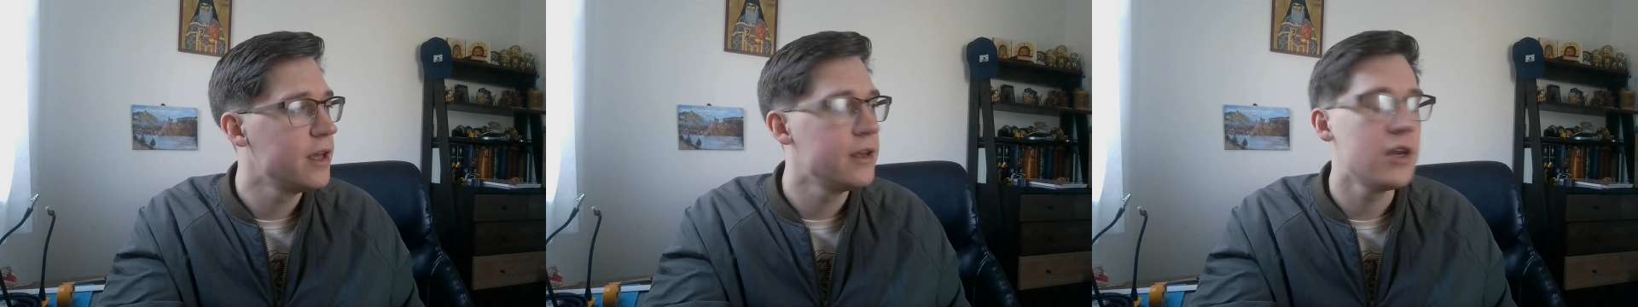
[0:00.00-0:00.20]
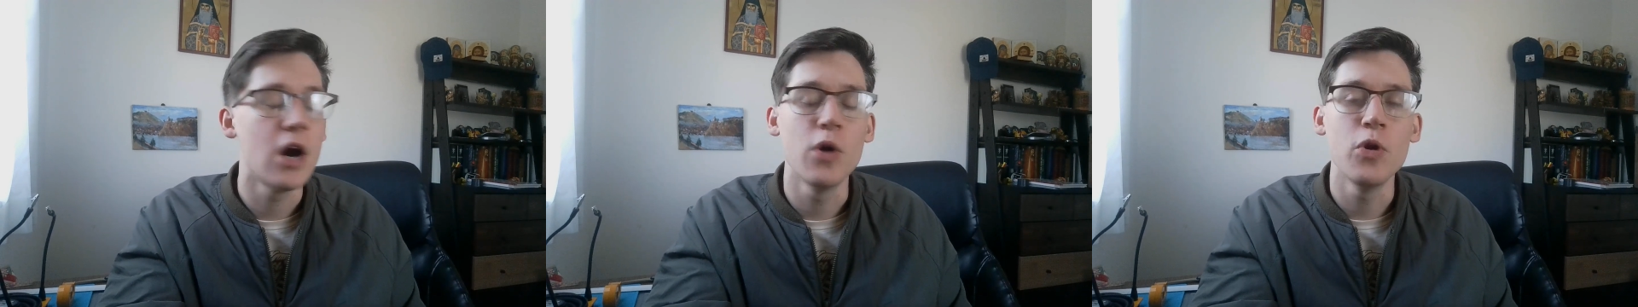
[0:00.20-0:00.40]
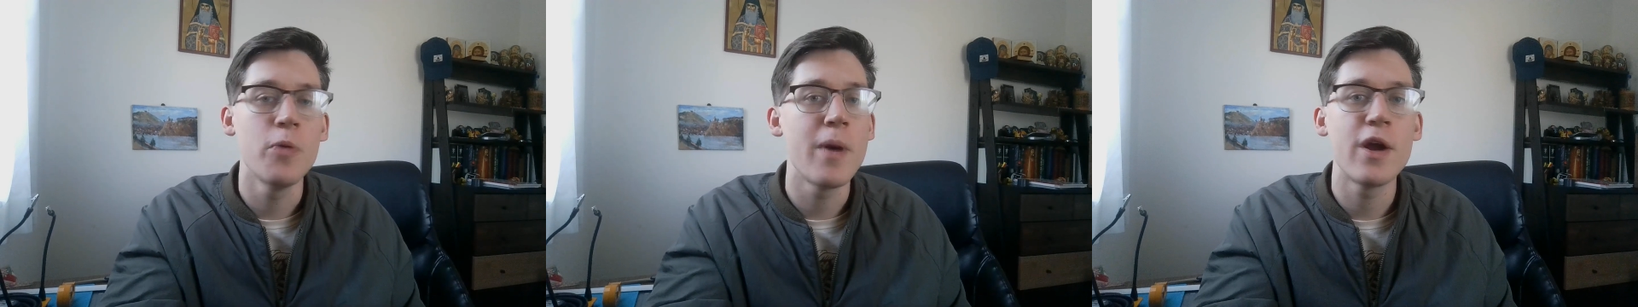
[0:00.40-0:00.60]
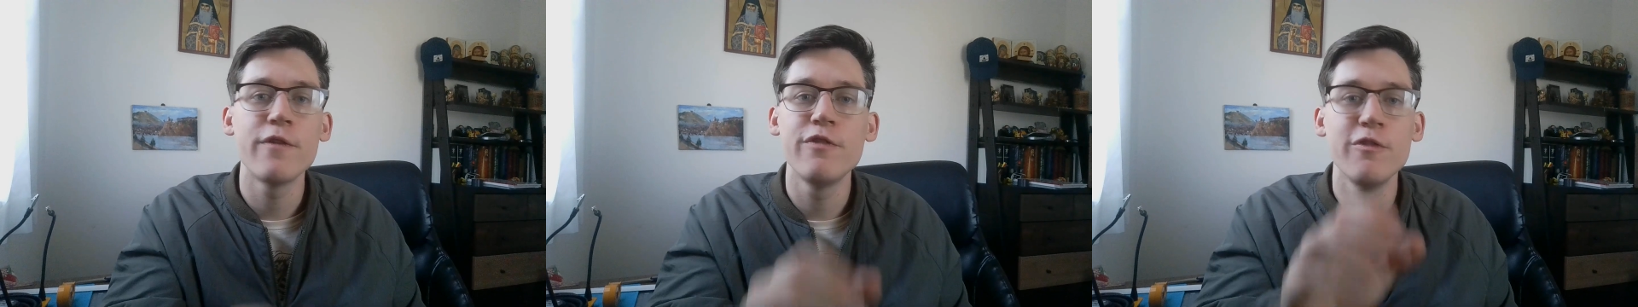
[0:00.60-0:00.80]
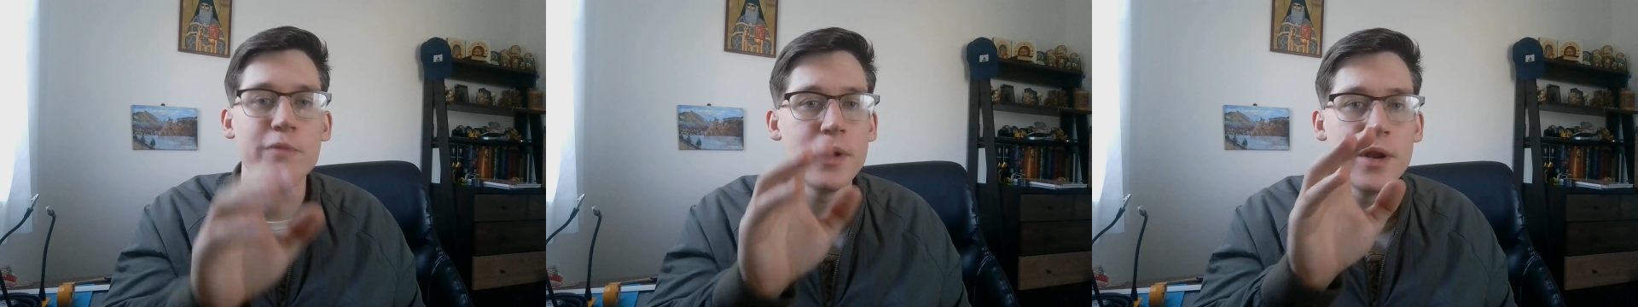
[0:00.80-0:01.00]
Now, no matter if
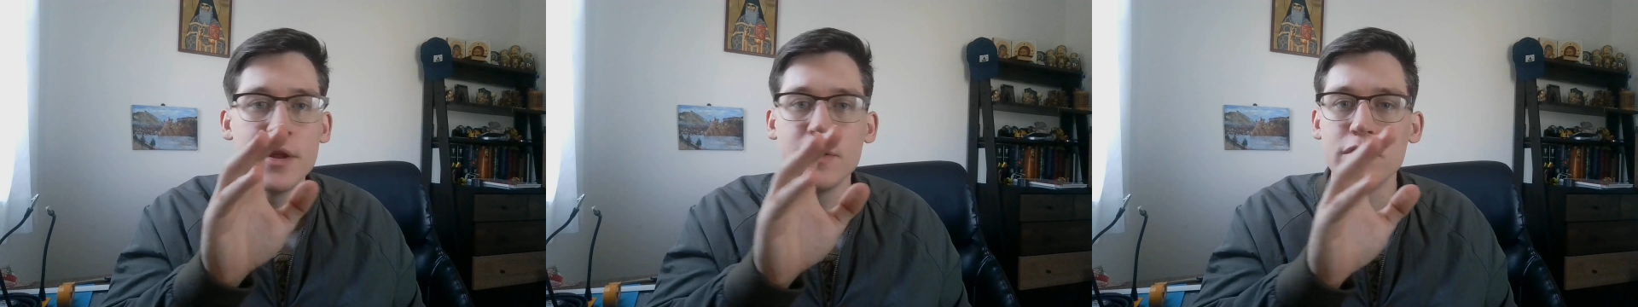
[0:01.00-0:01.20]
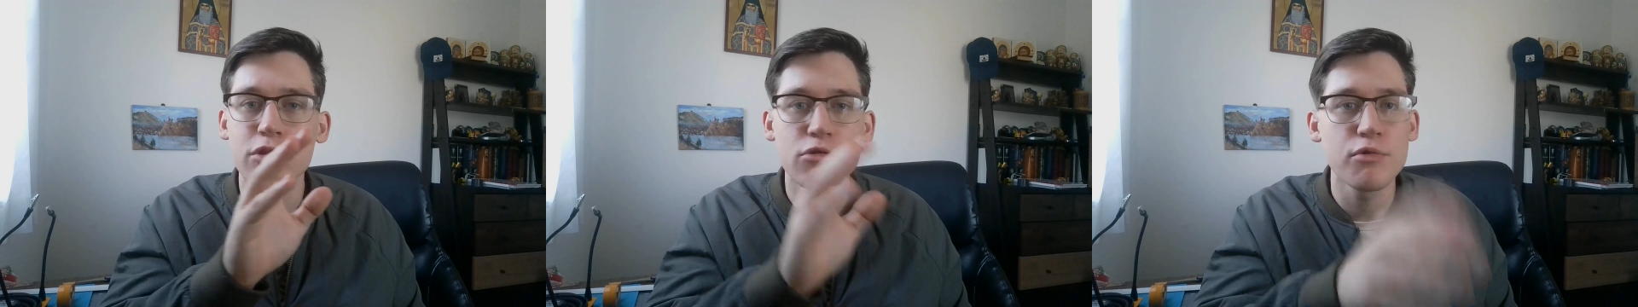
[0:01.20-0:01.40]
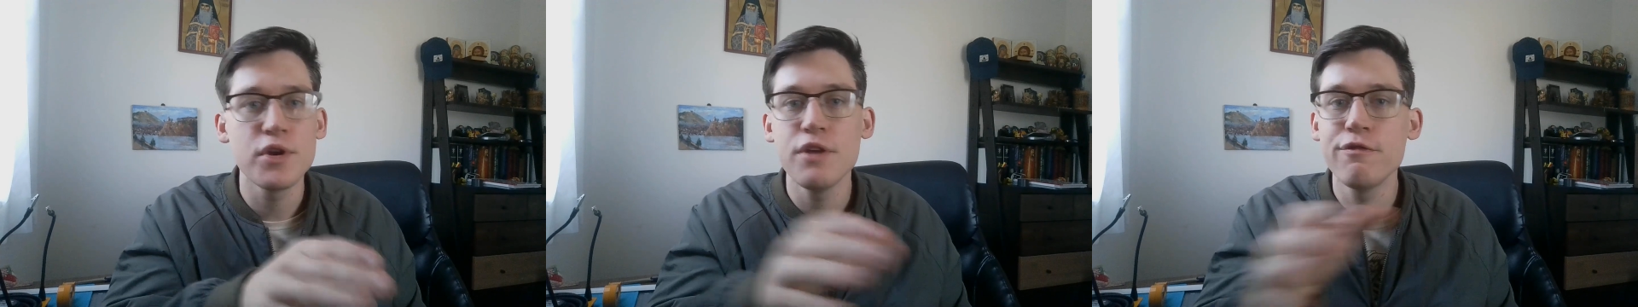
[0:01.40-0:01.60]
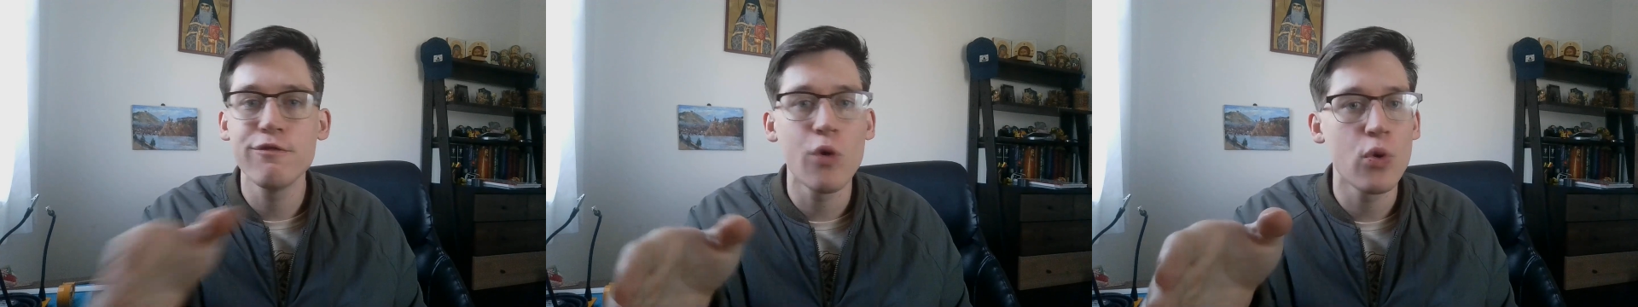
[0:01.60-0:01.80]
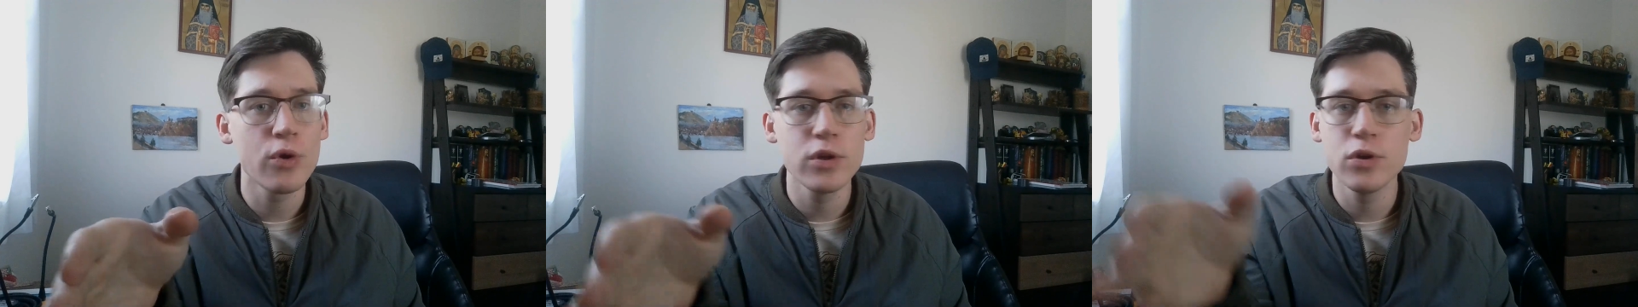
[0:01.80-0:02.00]
you've been in
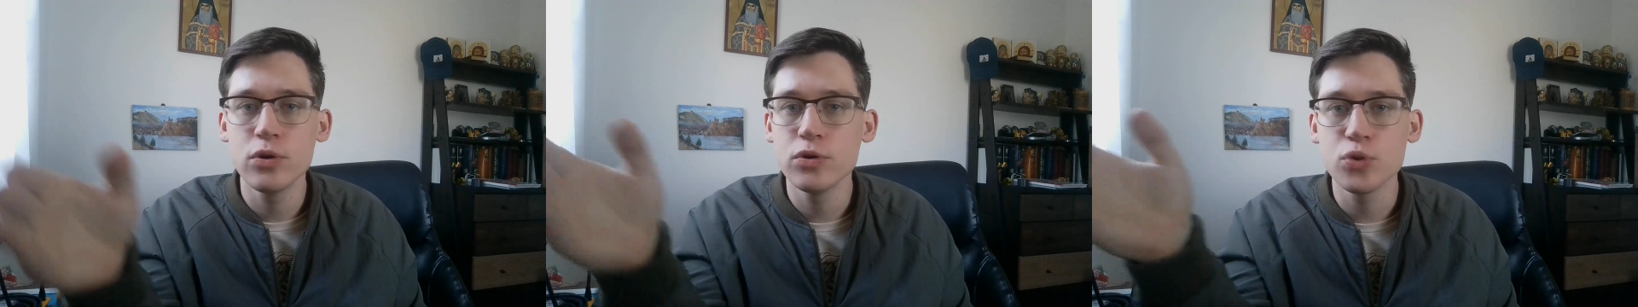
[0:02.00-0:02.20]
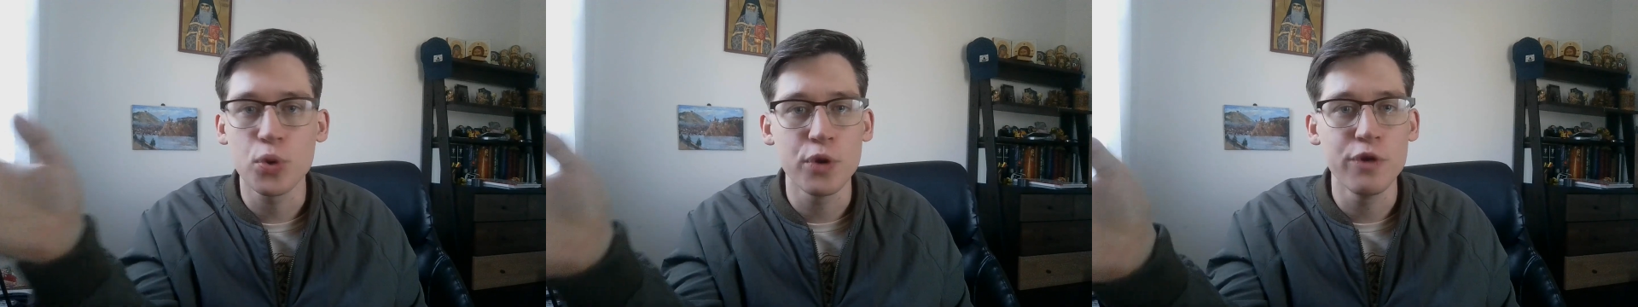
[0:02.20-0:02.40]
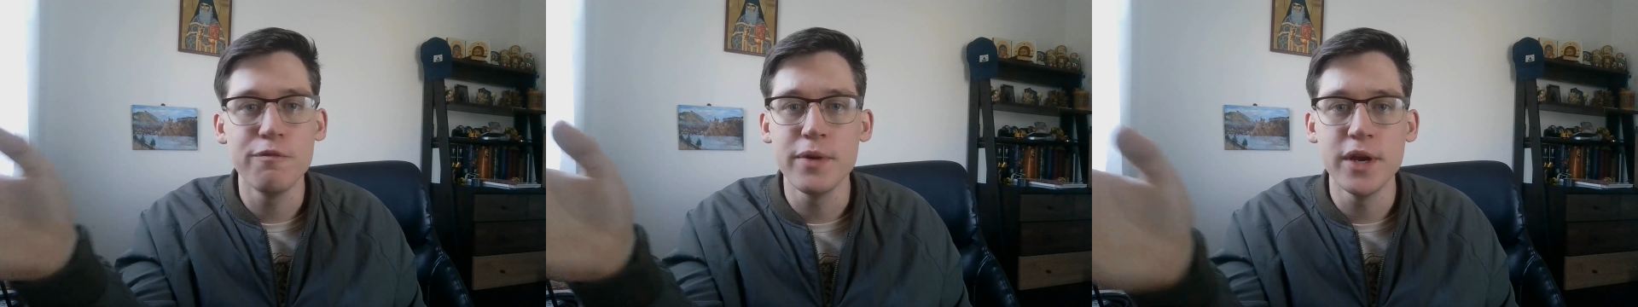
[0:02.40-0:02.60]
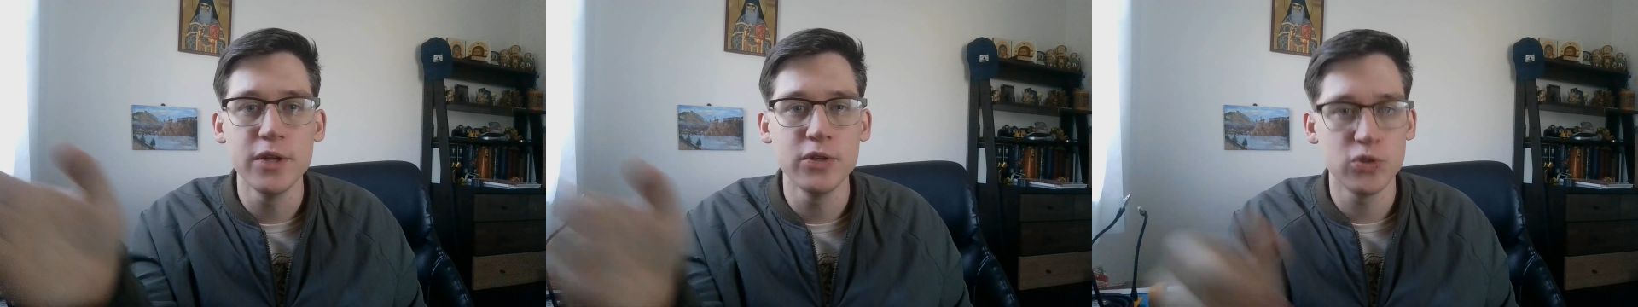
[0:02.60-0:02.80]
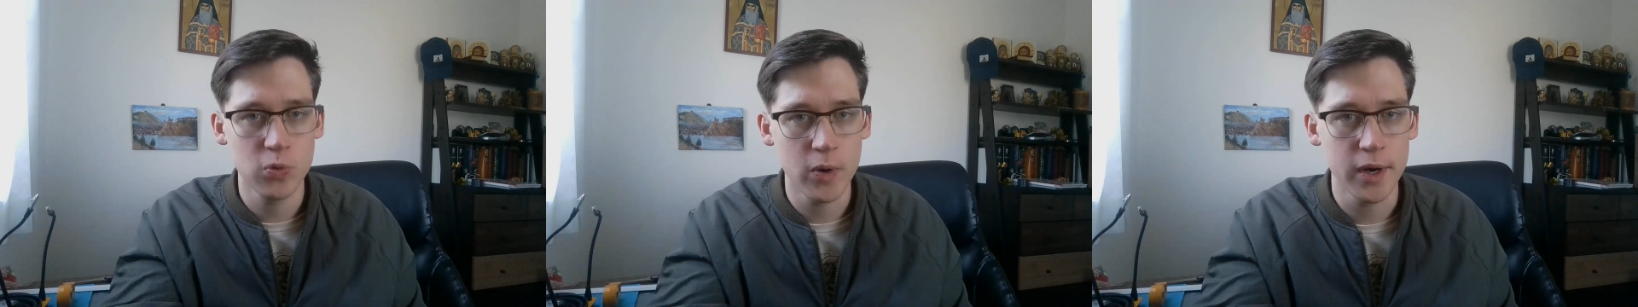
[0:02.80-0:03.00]
3-4 years or you've been in
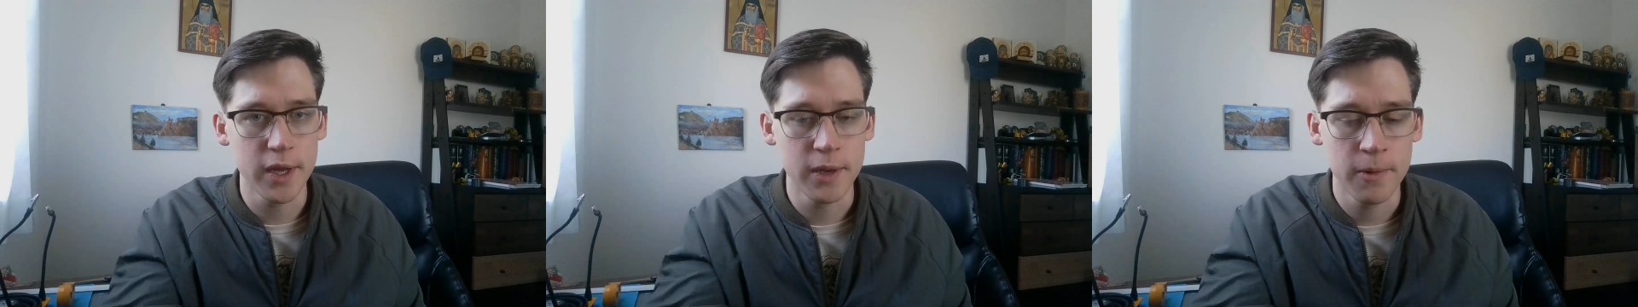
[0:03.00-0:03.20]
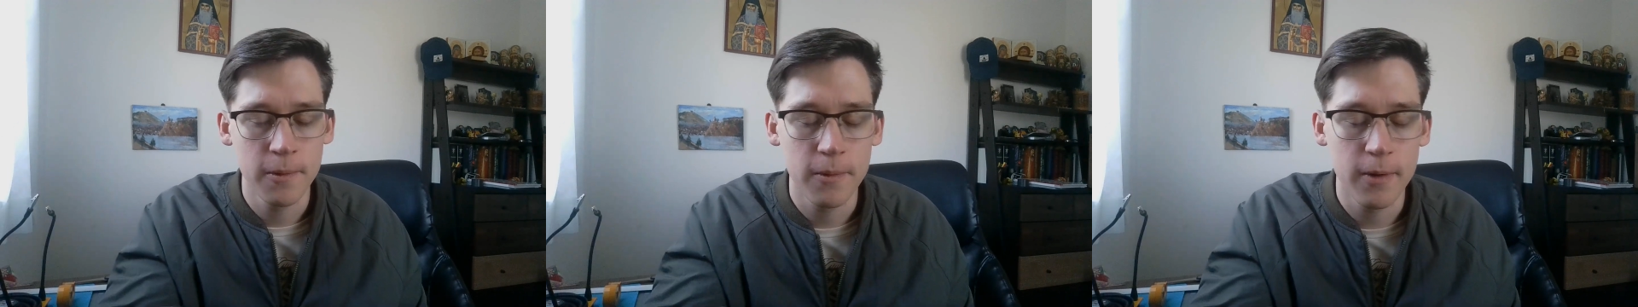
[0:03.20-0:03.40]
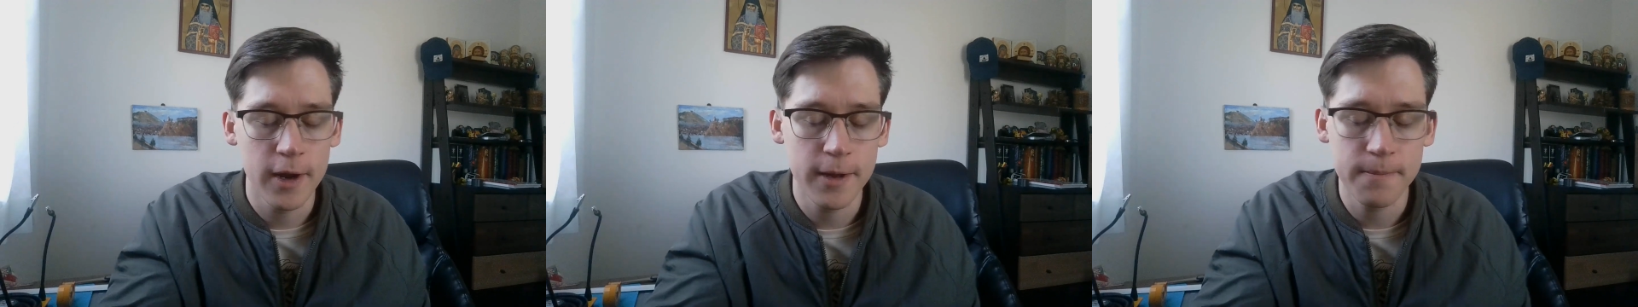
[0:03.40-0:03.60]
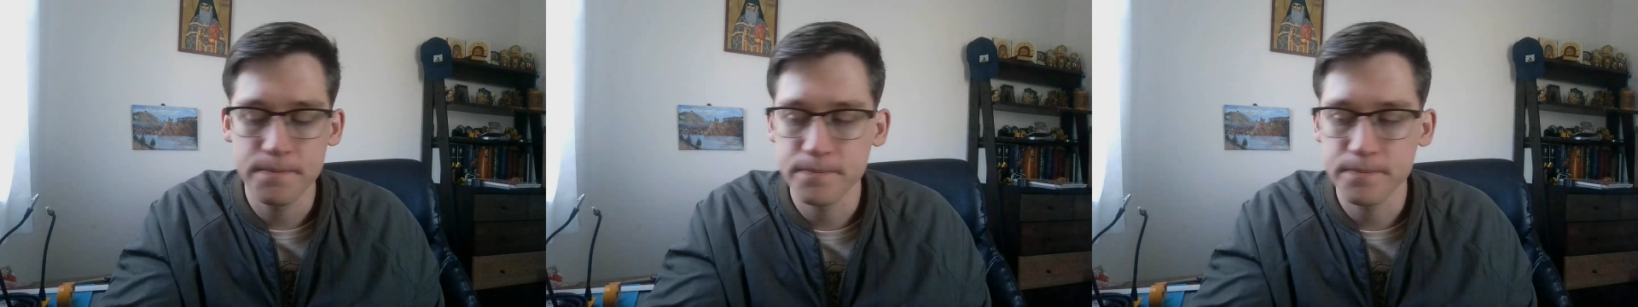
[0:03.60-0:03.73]
20, right?